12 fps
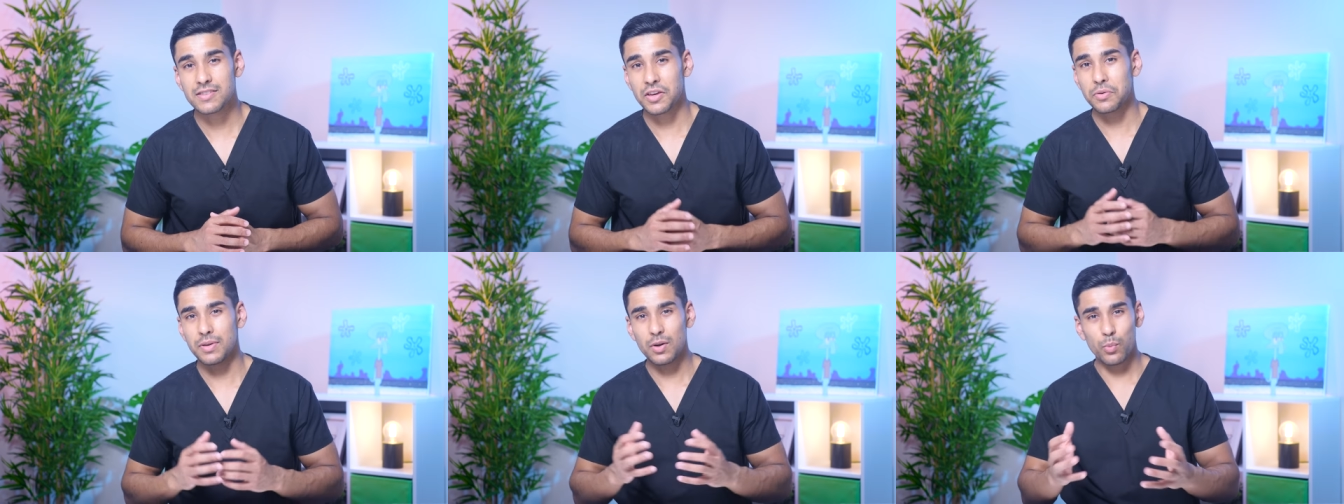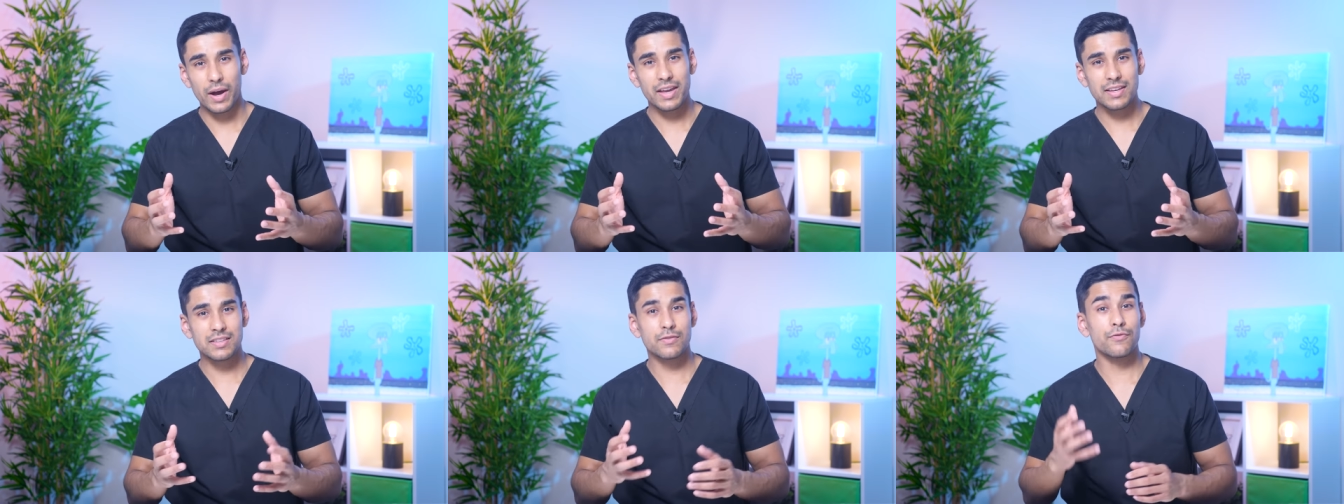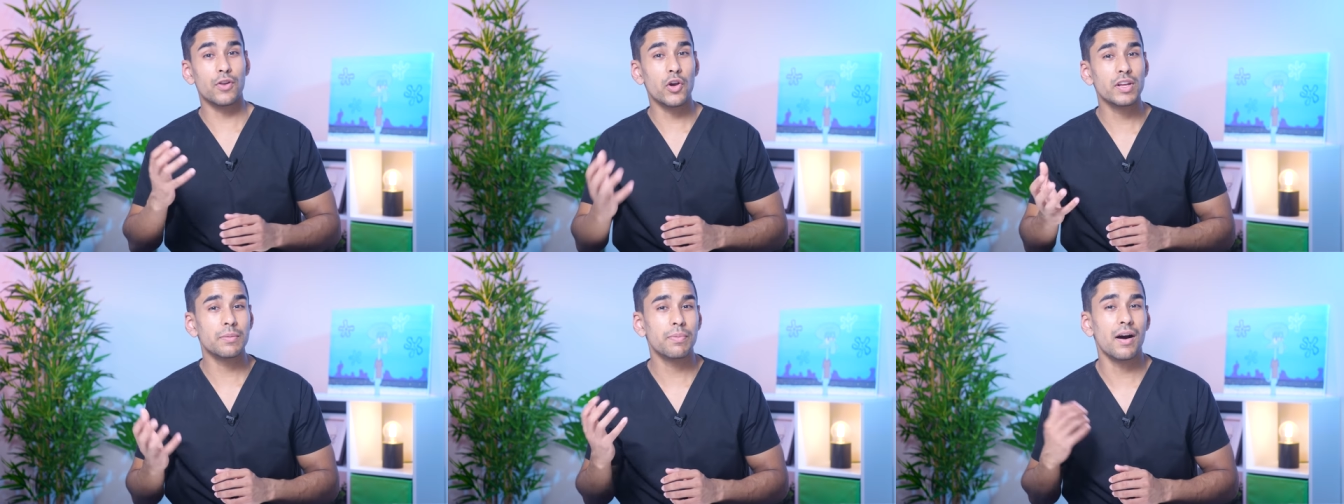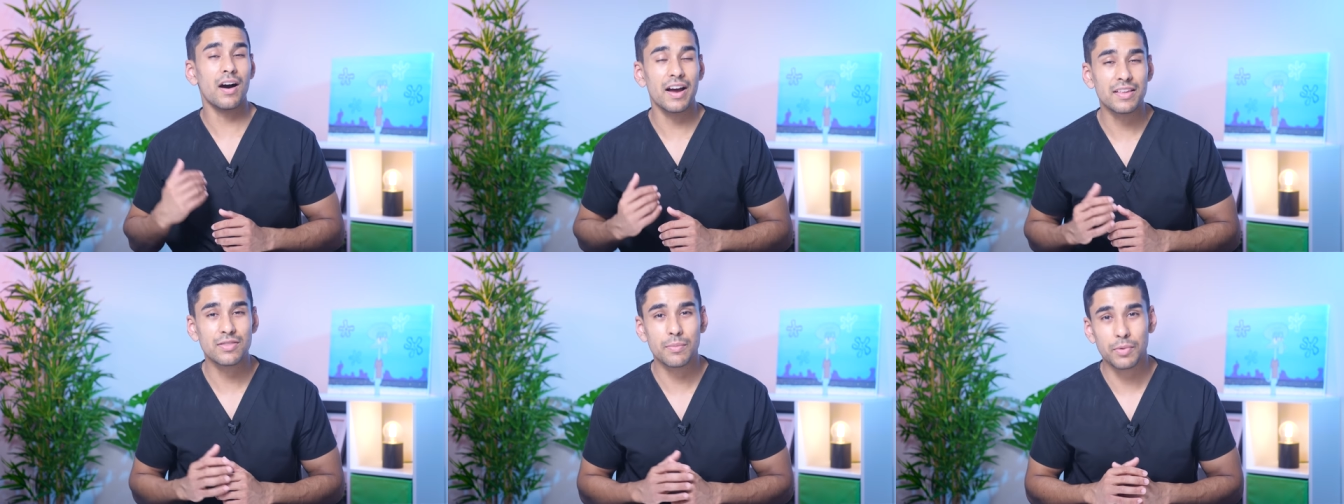and so in a way it's floating
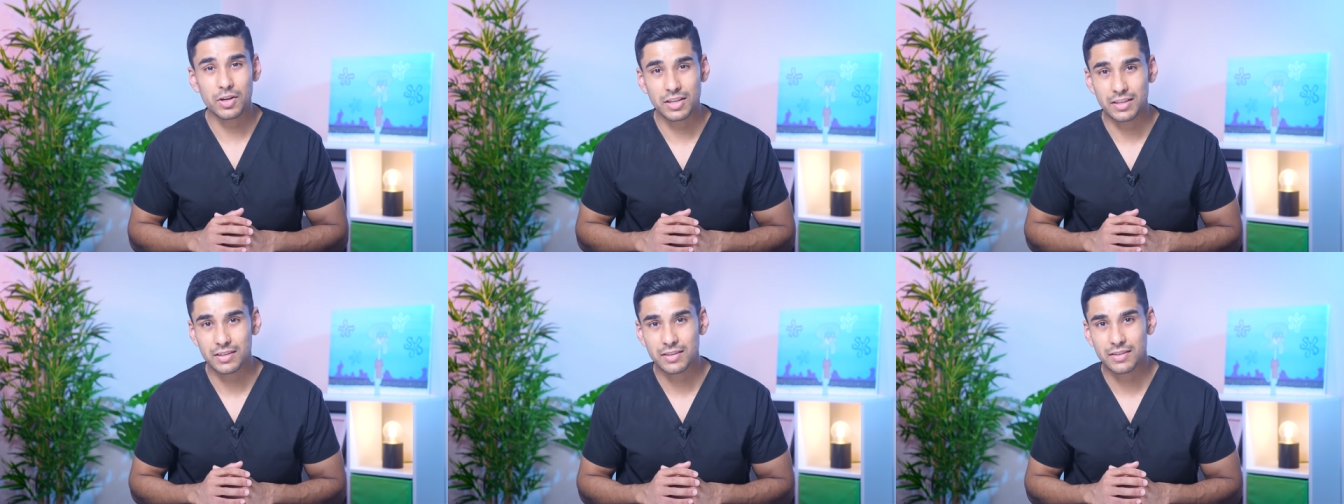behind the body.